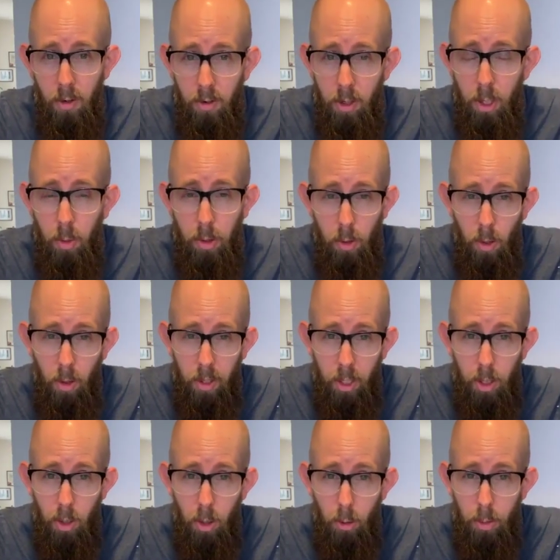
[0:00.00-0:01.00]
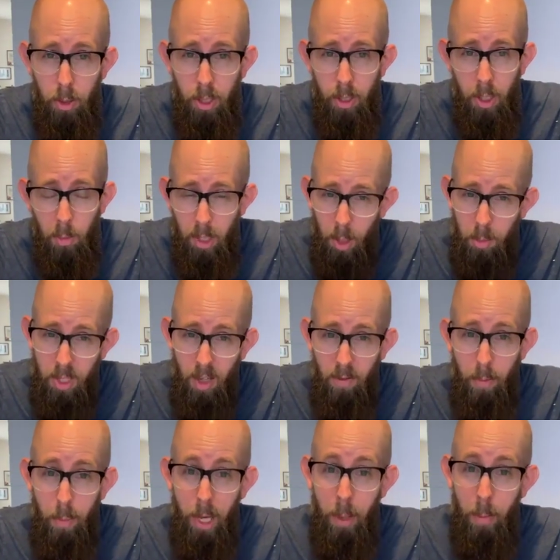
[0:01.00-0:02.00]
And you have to jump through all these hoops and sometimes
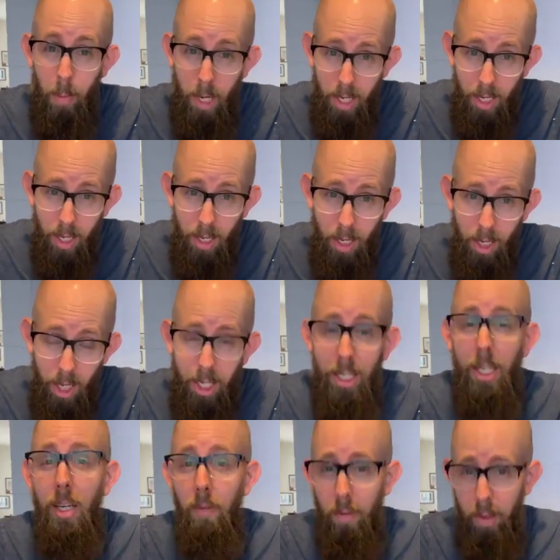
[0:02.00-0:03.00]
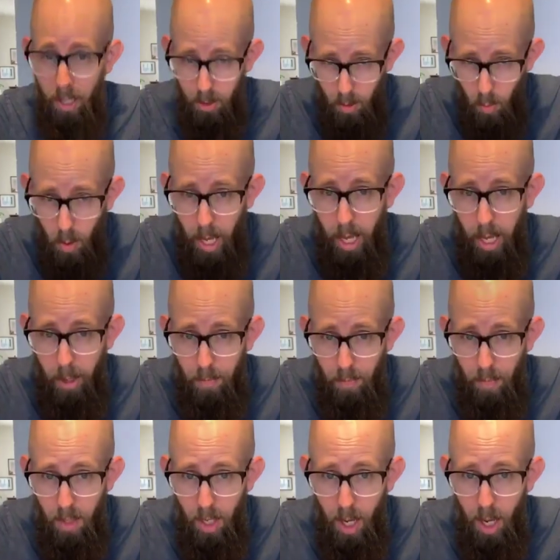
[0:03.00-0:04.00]
even pay money to give things away.
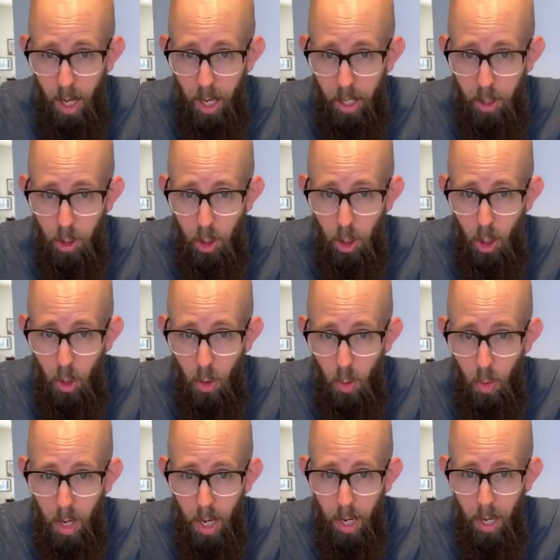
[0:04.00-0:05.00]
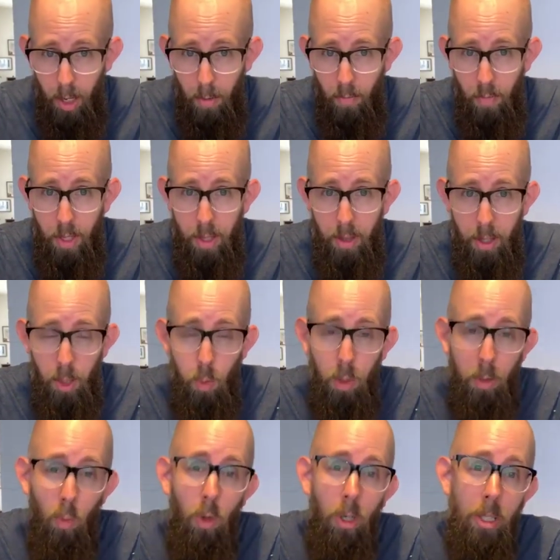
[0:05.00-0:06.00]
So
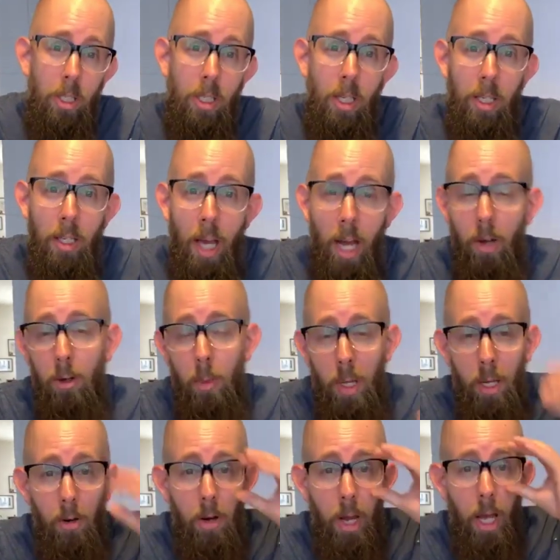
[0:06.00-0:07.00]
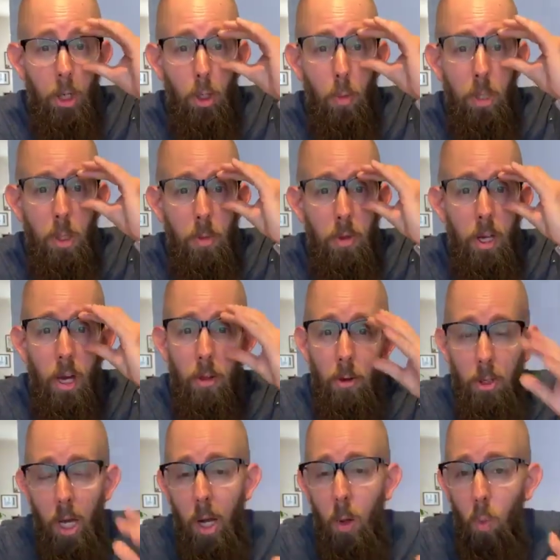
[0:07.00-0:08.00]
this one was not going to be international, but some of the
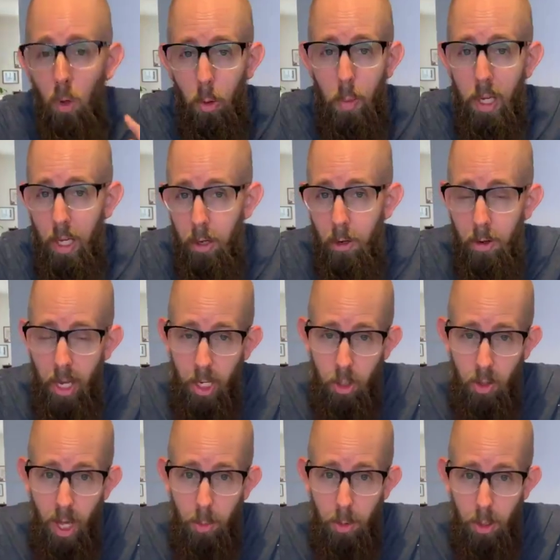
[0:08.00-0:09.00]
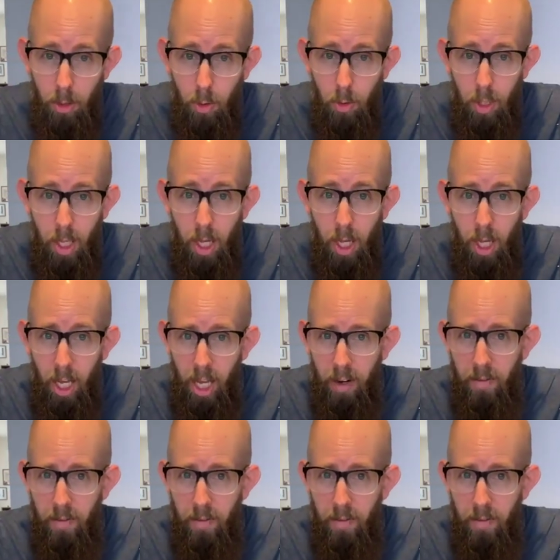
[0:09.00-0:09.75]
others I will make international, absolutely.